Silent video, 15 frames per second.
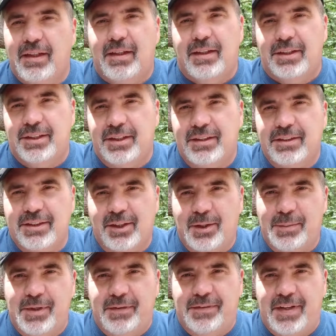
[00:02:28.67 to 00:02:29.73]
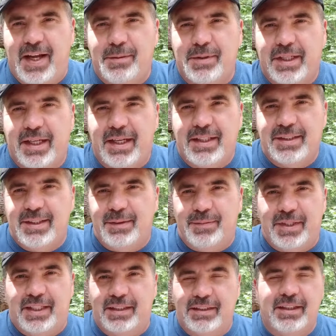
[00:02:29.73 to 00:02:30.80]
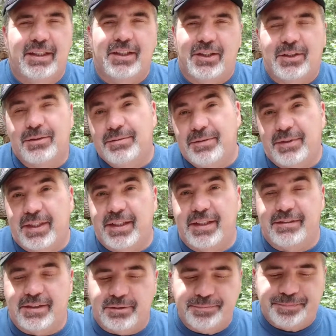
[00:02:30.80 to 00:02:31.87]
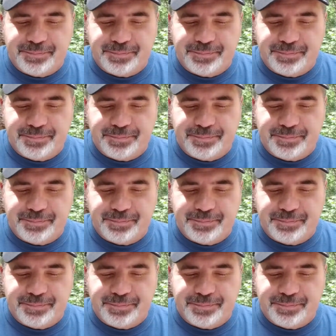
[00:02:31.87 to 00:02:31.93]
Student's a little bit flabbergasted, but you know, whatever.